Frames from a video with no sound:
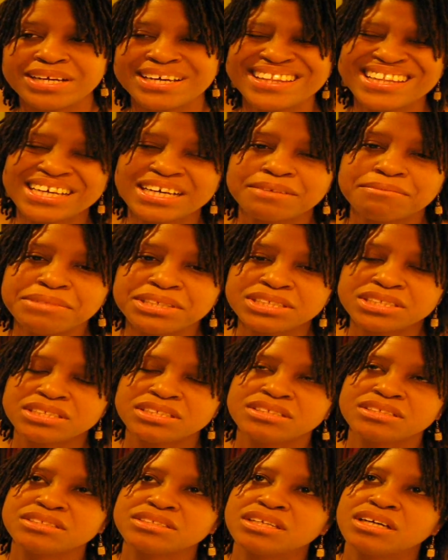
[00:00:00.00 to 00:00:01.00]
and I think I
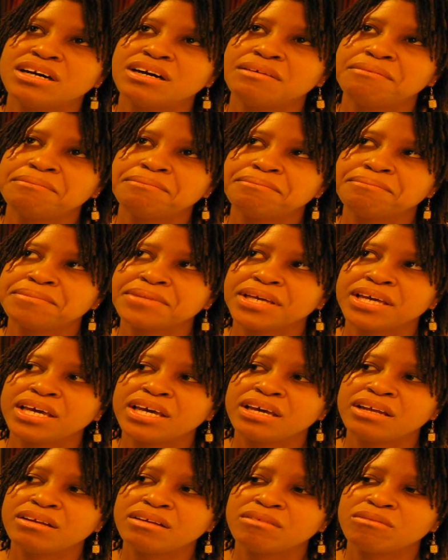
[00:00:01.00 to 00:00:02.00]
mentioned this
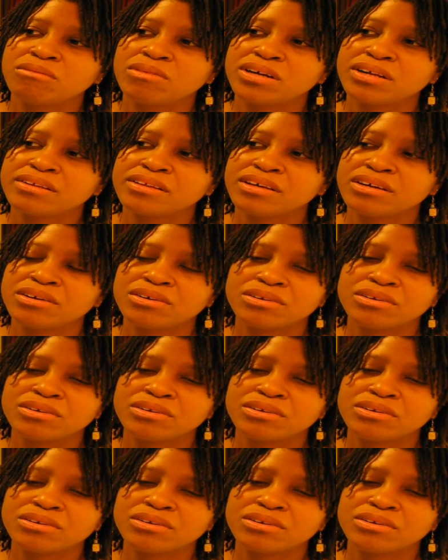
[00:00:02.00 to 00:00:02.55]
in one of the